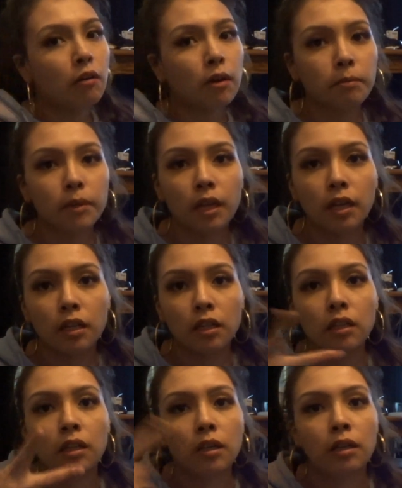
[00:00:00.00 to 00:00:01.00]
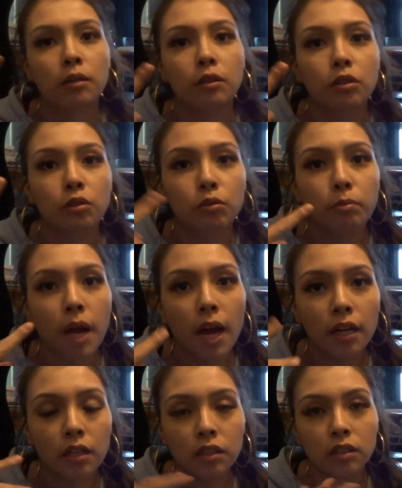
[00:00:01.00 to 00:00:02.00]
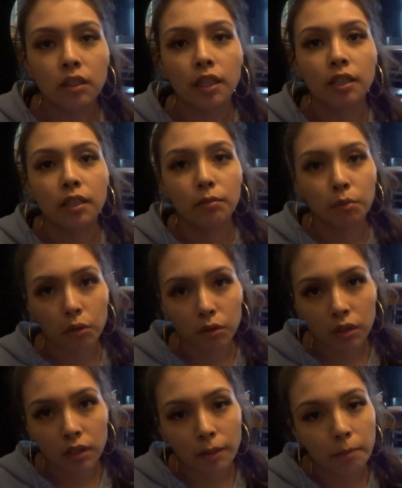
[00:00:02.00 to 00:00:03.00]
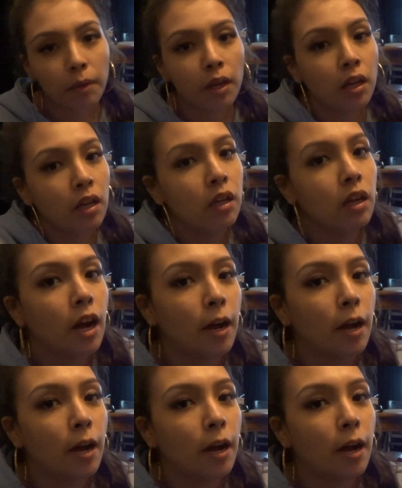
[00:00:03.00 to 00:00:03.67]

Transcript: I'm done. 2 panels, I did both of them. I